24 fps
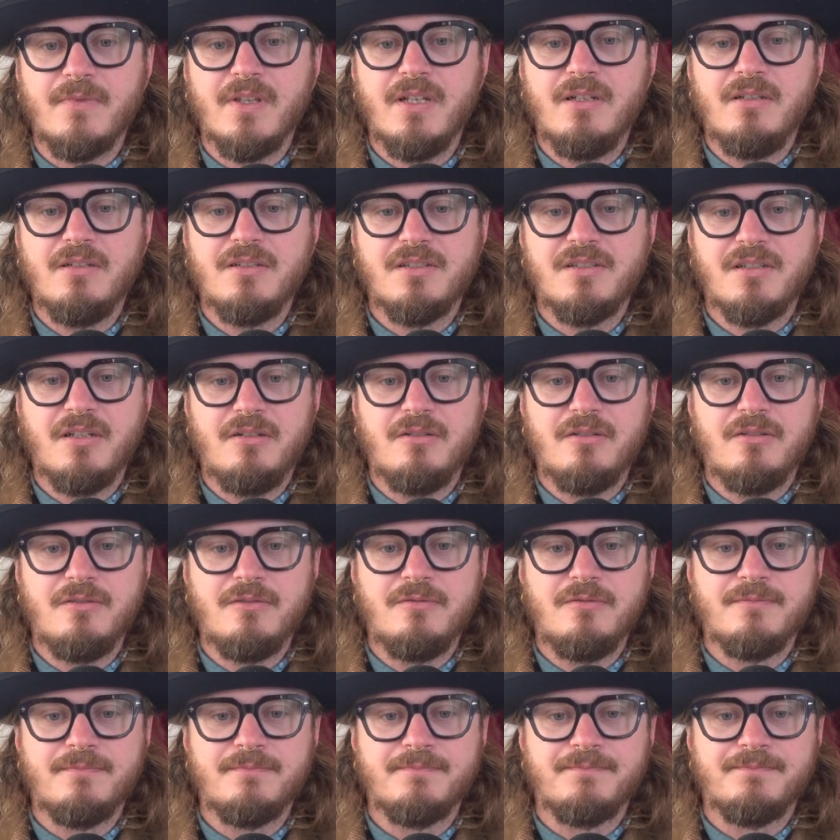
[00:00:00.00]

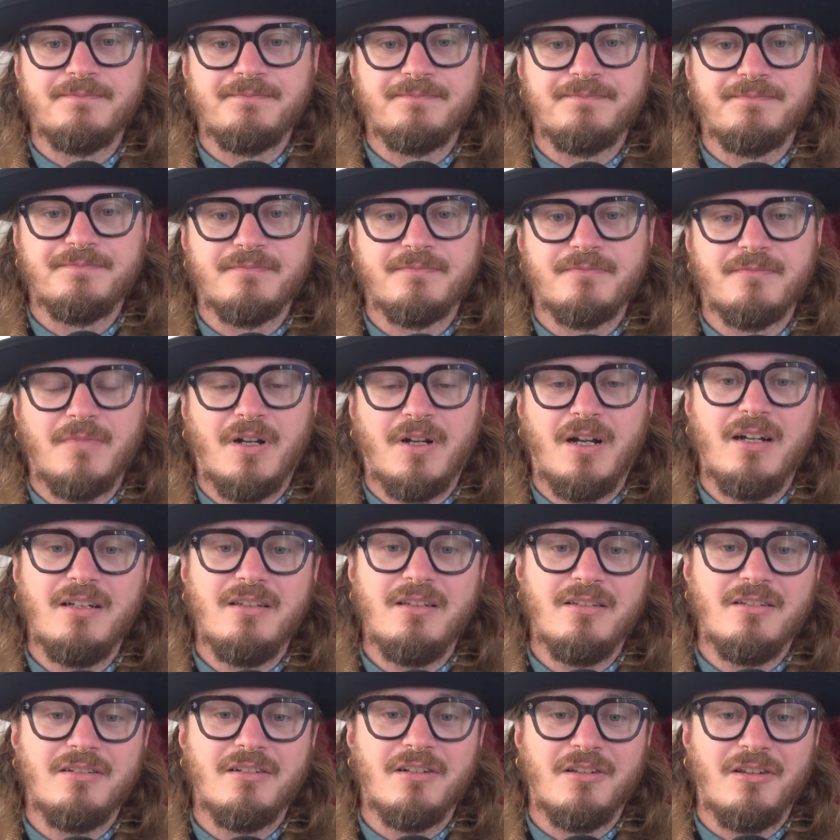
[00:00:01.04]
So I
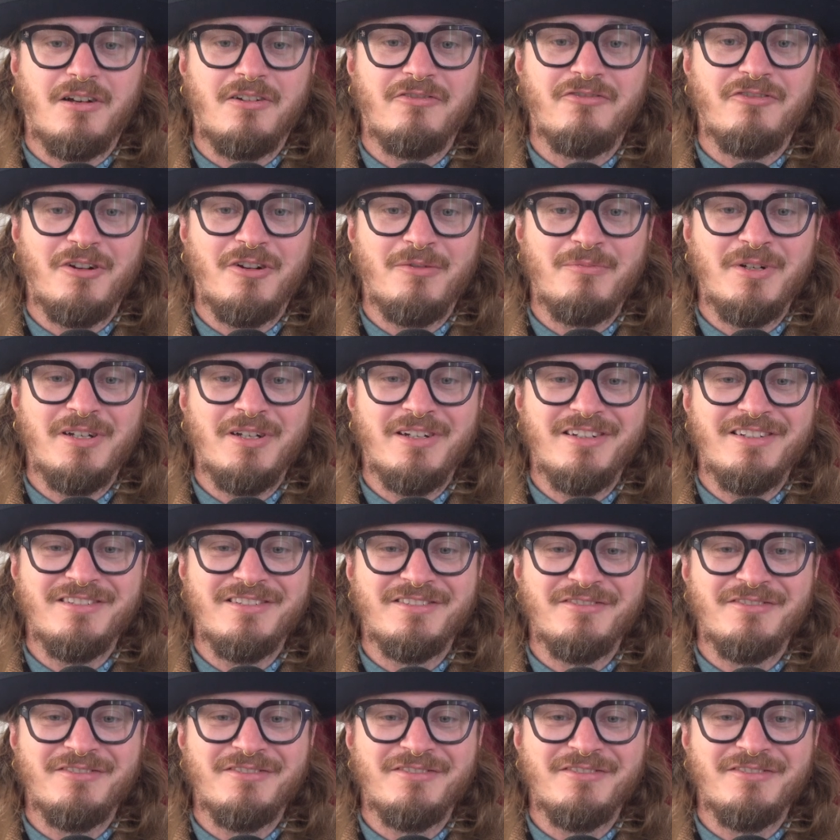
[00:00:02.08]
learn a lot from her.